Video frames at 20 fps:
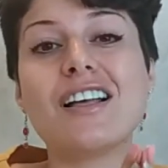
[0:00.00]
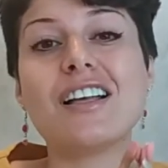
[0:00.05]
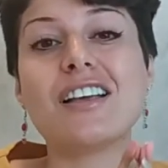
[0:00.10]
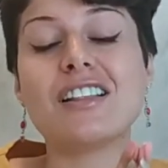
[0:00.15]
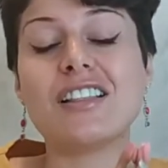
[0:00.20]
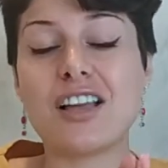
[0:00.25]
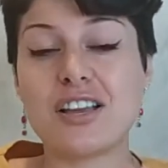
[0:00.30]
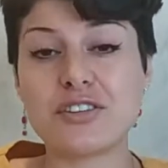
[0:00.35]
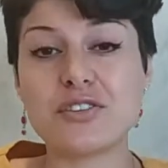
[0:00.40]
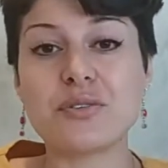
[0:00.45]

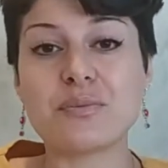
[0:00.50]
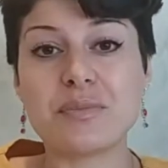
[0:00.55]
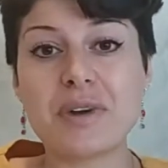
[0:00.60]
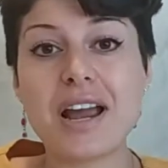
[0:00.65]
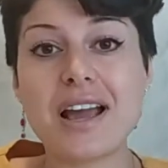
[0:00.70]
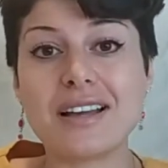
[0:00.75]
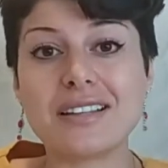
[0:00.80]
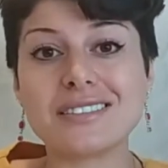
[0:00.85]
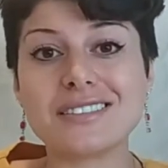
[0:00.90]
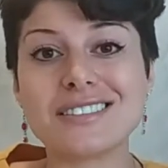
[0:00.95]
like your
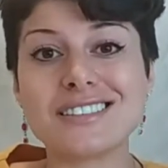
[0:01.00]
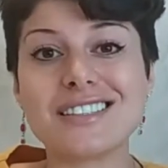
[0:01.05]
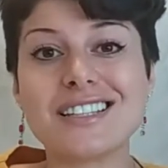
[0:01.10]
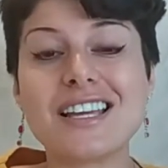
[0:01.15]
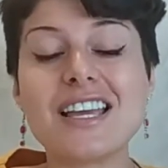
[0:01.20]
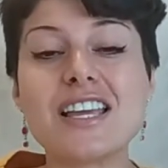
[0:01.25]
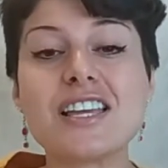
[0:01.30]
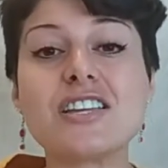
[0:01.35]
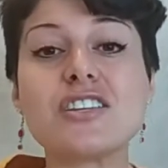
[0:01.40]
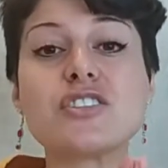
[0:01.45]
brand?
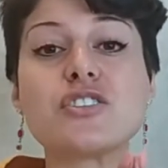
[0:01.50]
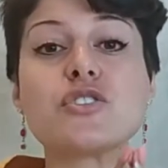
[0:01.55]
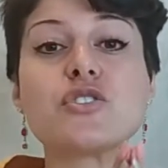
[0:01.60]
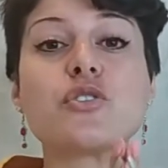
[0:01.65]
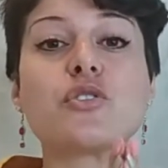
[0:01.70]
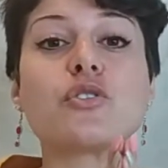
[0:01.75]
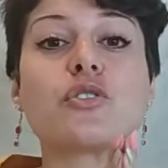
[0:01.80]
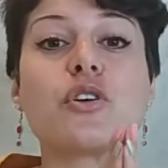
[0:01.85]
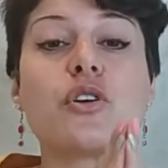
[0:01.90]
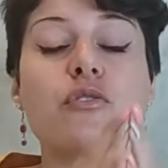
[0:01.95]
Is
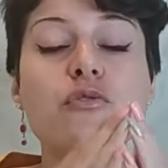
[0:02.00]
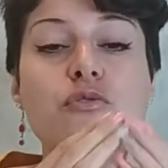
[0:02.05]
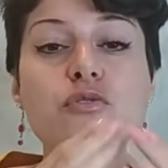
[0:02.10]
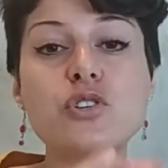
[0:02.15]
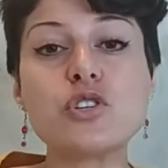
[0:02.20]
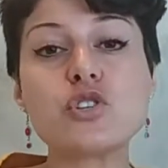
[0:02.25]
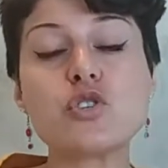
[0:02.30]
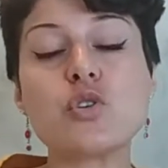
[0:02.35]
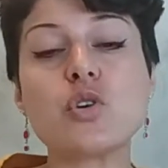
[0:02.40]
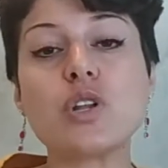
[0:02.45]
your
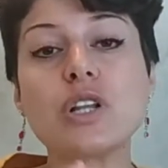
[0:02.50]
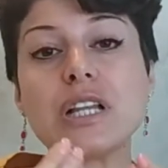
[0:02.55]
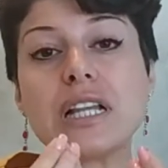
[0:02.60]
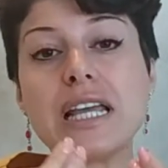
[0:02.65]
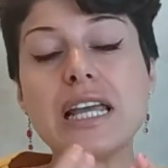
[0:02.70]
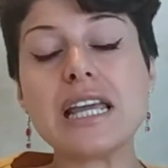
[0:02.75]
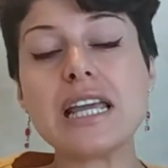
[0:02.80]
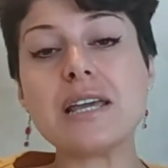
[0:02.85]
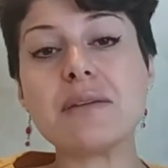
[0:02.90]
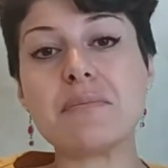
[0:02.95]
visual
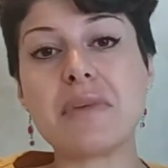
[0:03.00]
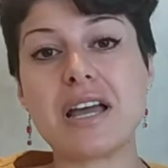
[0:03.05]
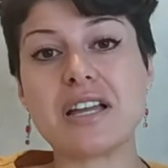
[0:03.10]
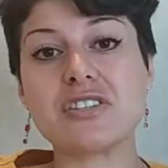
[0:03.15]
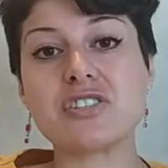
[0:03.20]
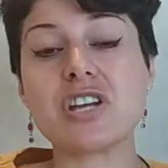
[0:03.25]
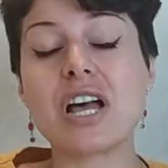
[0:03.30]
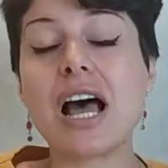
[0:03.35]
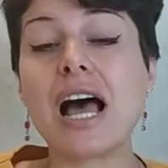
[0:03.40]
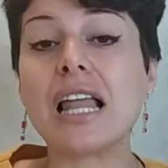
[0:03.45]

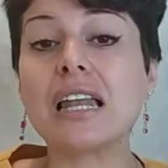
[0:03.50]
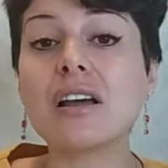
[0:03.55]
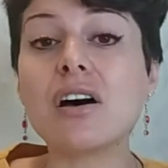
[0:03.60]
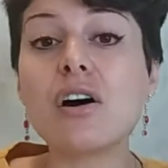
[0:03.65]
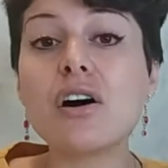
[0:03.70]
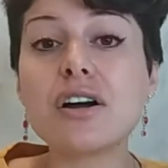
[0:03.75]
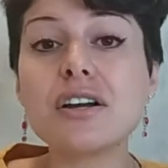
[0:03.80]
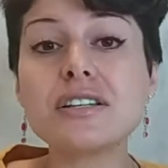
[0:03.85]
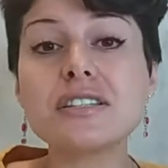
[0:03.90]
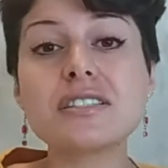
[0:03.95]
image
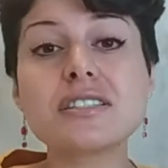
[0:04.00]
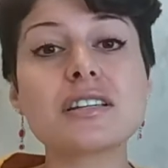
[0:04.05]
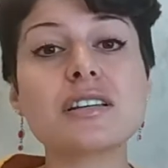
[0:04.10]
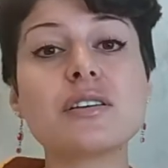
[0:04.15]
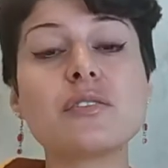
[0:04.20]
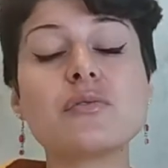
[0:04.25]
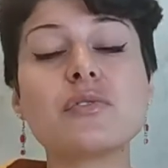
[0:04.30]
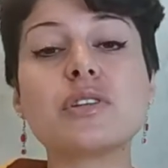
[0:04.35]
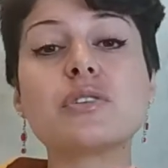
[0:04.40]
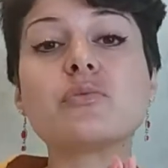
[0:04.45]
aligned
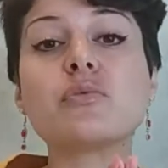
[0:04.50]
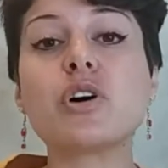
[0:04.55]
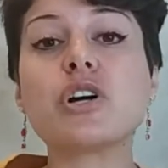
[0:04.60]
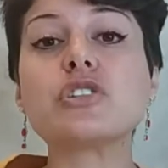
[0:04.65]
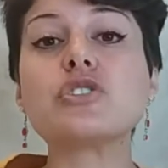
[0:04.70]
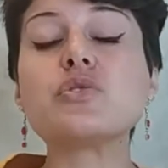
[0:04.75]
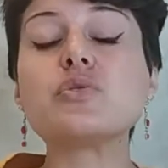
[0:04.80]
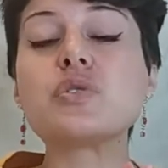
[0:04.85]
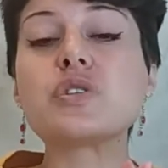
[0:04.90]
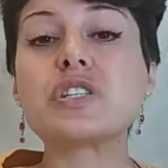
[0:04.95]
with
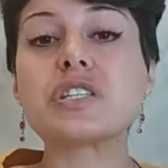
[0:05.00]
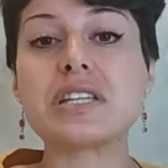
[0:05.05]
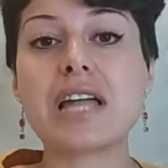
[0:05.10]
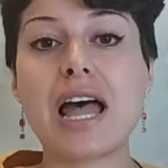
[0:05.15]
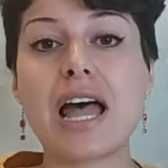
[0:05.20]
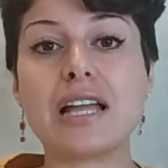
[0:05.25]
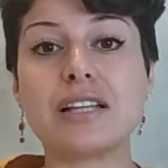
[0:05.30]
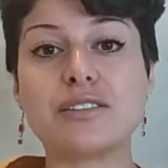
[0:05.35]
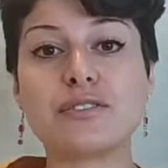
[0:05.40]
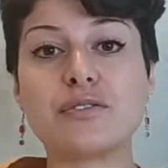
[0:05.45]
what you
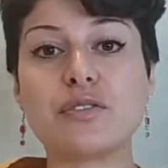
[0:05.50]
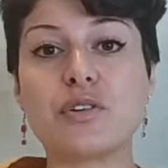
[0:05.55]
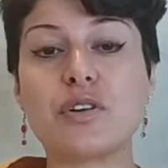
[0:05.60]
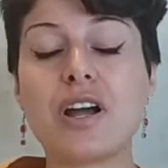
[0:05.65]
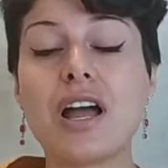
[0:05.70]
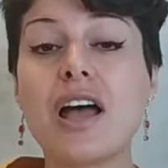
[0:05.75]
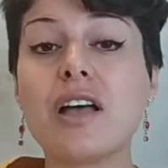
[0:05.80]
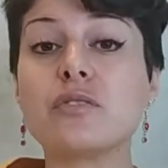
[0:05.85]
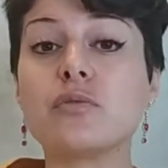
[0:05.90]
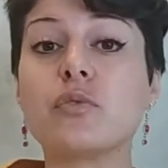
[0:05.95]
stand for
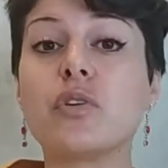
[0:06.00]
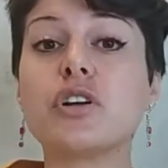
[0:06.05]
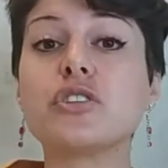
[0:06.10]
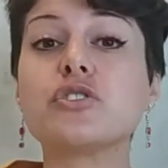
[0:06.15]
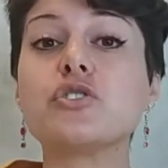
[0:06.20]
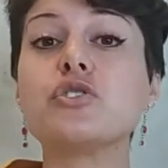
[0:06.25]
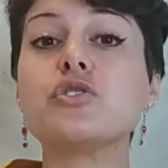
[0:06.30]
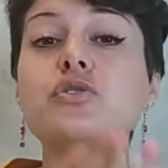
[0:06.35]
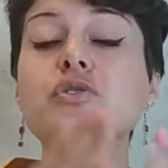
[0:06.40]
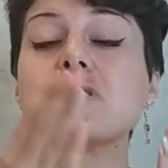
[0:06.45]
and what
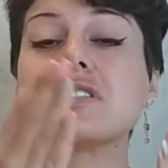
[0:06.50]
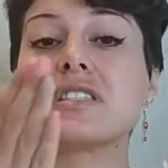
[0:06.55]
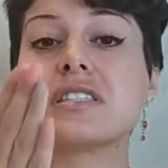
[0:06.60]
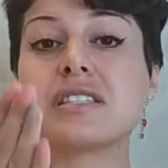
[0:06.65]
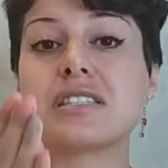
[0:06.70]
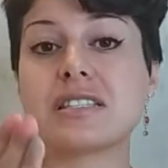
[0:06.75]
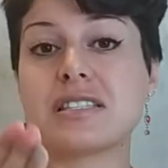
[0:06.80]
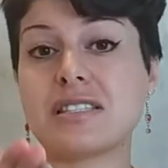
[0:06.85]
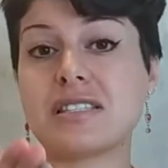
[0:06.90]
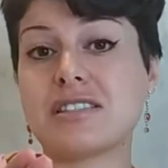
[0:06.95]
you
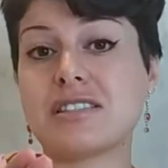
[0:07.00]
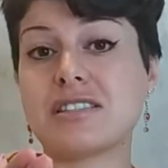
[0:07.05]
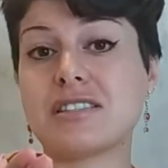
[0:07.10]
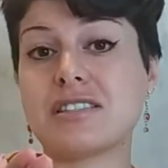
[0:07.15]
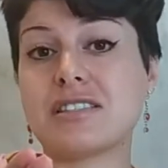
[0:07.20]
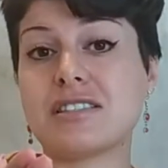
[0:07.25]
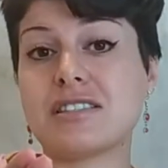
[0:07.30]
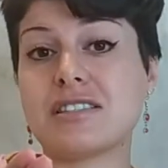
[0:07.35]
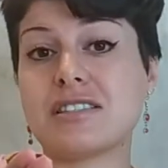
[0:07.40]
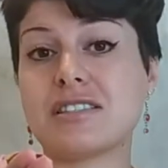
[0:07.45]

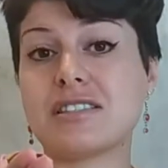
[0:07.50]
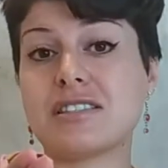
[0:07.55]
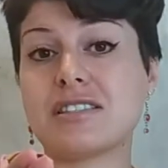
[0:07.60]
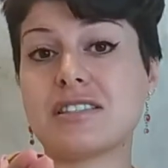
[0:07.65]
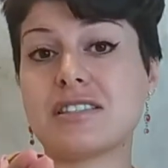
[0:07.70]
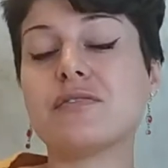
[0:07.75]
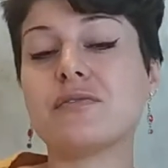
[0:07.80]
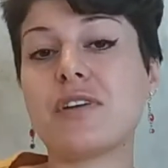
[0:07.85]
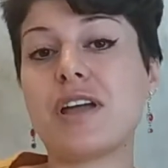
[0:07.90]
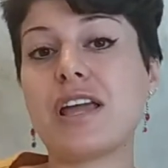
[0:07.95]
try to
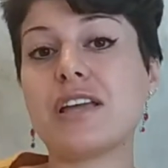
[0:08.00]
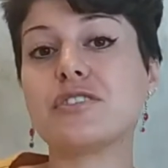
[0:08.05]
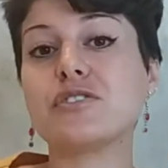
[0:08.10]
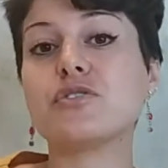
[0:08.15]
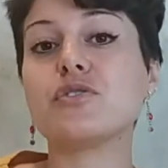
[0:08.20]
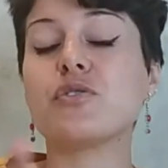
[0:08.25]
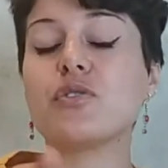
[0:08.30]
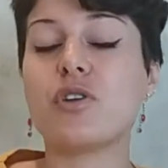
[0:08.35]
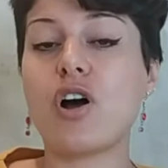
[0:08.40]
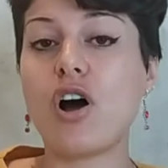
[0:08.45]
convey to
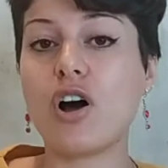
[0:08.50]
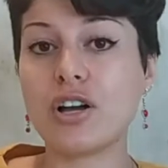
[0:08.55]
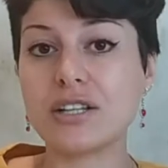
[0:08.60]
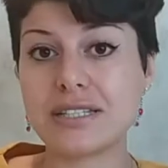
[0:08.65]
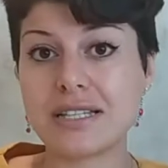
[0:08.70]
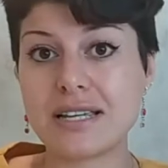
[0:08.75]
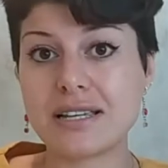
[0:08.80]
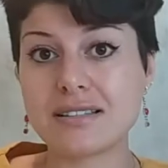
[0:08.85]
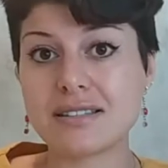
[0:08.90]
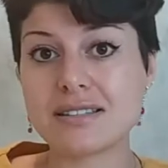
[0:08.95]
your
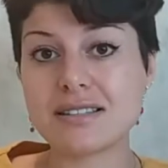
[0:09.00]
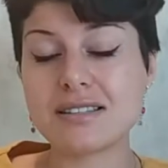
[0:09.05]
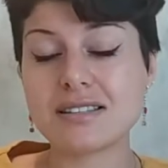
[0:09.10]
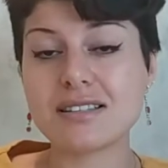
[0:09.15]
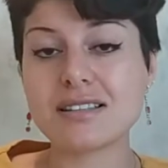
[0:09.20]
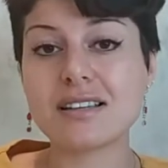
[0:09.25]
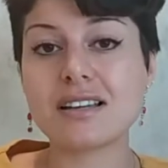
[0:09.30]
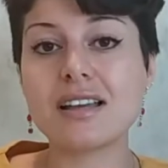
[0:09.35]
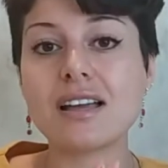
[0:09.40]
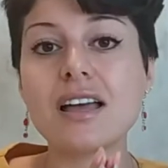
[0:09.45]

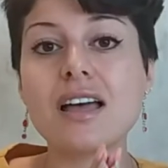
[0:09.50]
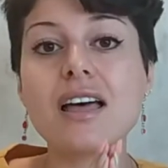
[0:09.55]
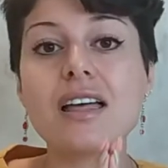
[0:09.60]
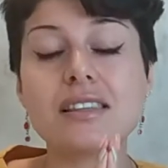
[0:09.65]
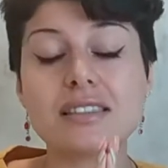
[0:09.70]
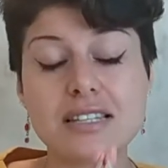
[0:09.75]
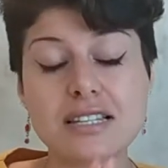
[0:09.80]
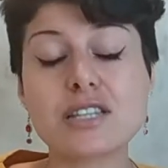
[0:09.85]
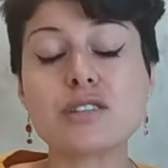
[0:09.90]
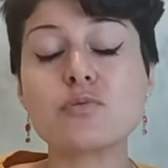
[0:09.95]
audience?
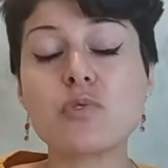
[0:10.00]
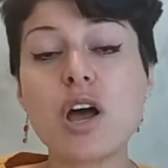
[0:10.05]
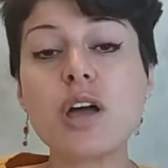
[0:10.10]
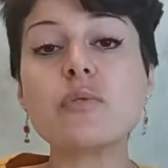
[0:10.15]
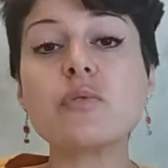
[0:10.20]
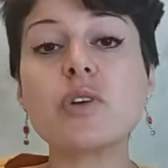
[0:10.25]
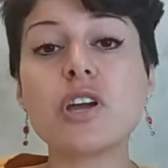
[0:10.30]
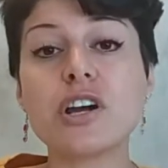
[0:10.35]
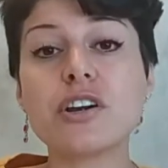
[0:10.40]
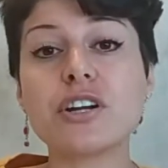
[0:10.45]
This is why
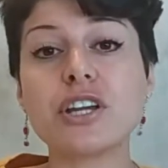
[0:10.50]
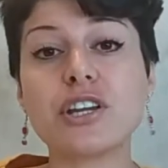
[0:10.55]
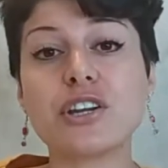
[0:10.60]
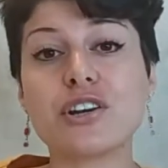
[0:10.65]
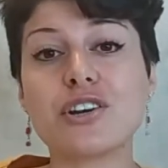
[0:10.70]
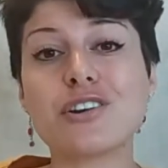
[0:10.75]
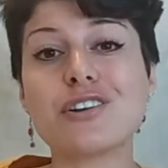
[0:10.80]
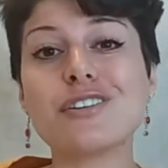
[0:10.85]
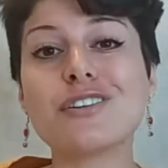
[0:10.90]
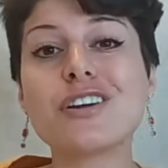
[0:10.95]
we are
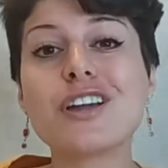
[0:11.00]
here